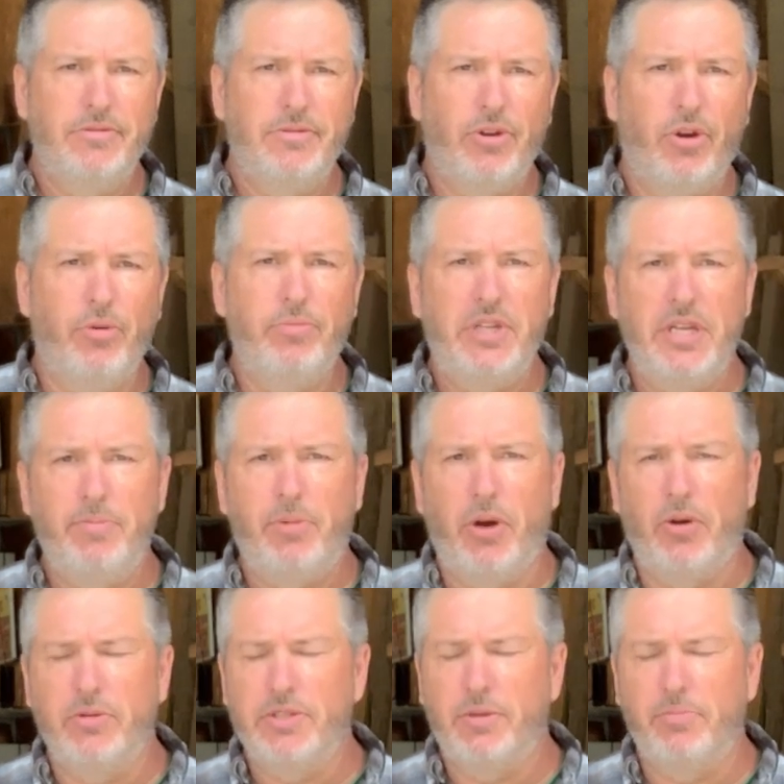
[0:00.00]
Home
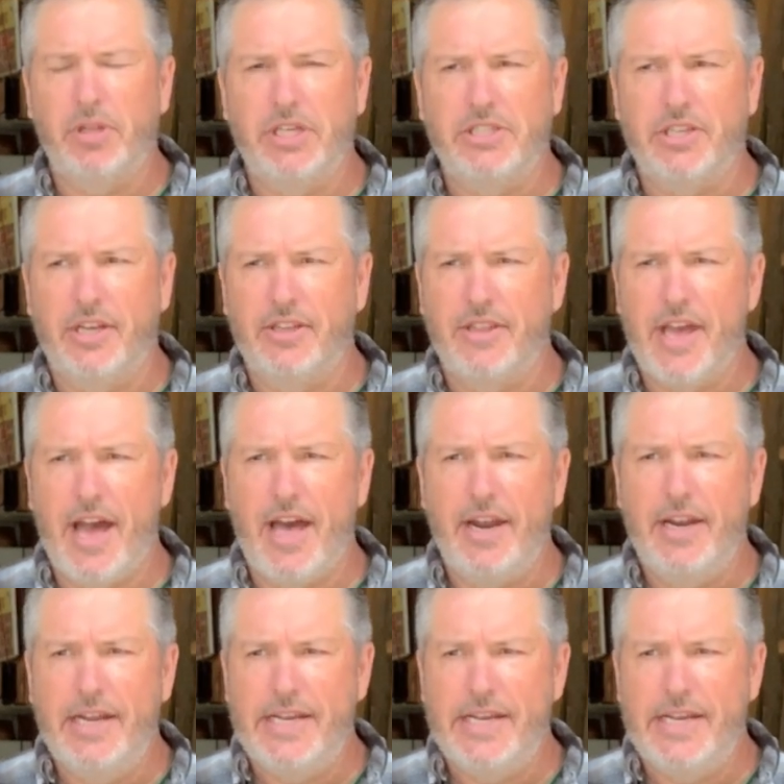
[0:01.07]
Depot, someplace like that.